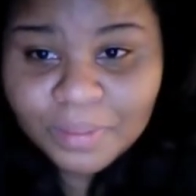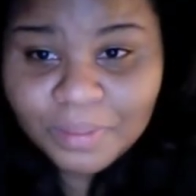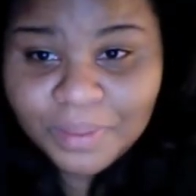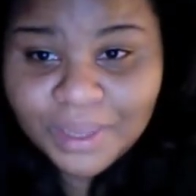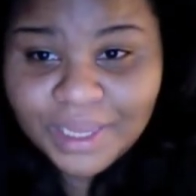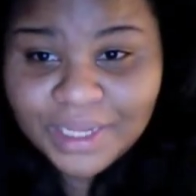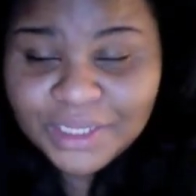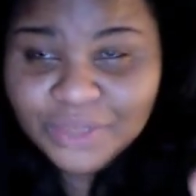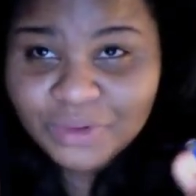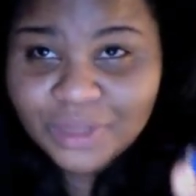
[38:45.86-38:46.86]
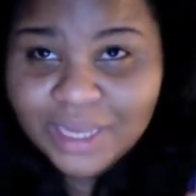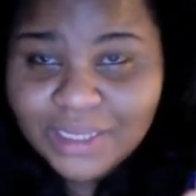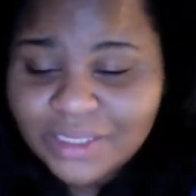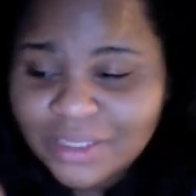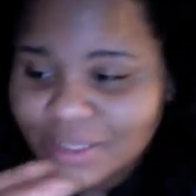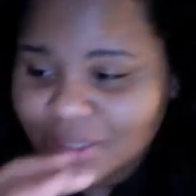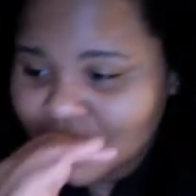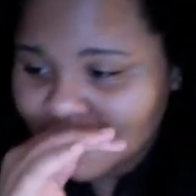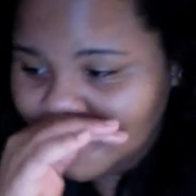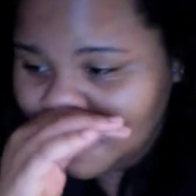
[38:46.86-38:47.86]
be in this
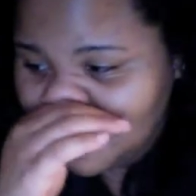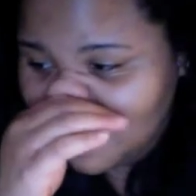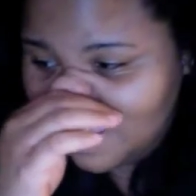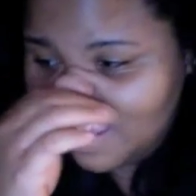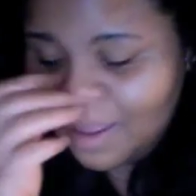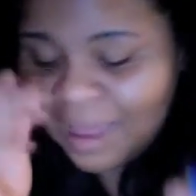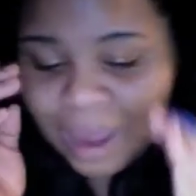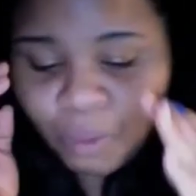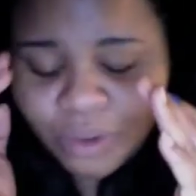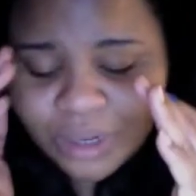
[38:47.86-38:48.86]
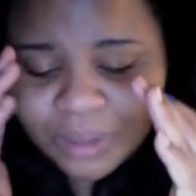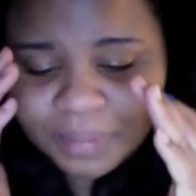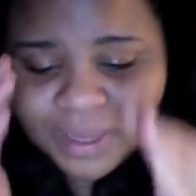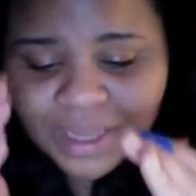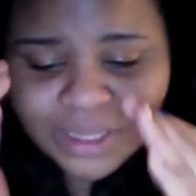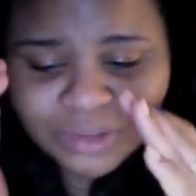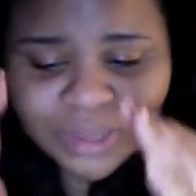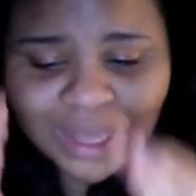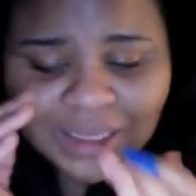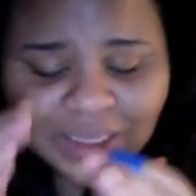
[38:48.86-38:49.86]
relationship. I want to be in this
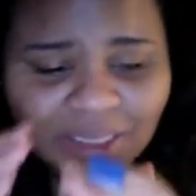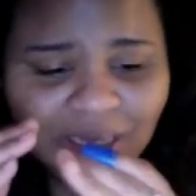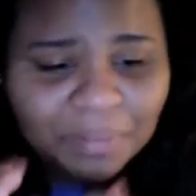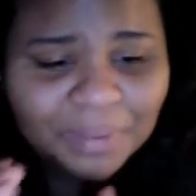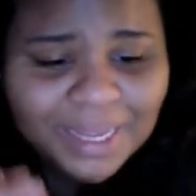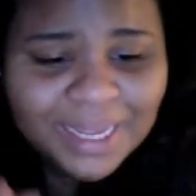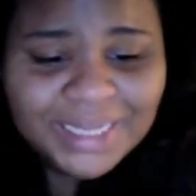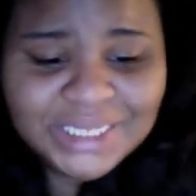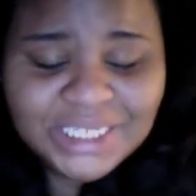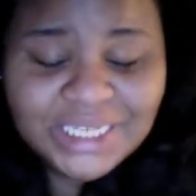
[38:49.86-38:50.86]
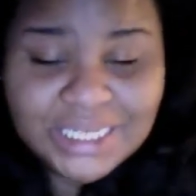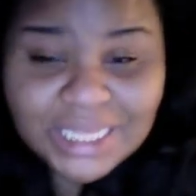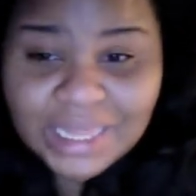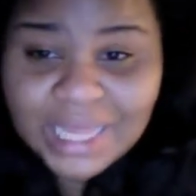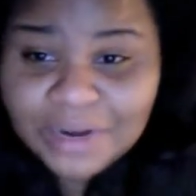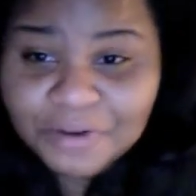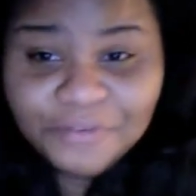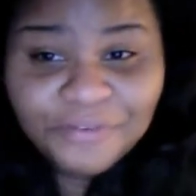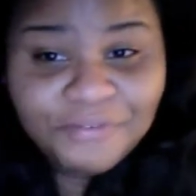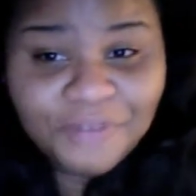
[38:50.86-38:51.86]
relationship, but it just needs a lot of
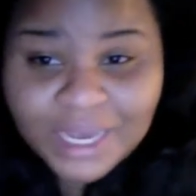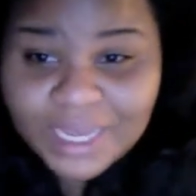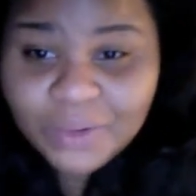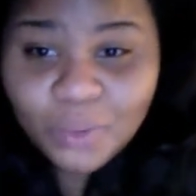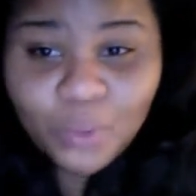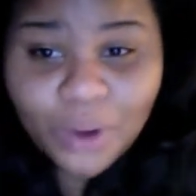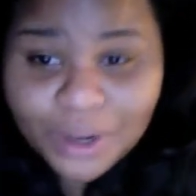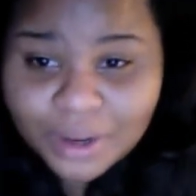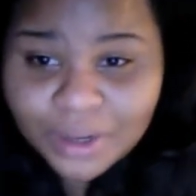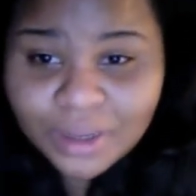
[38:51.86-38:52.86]
fucking work.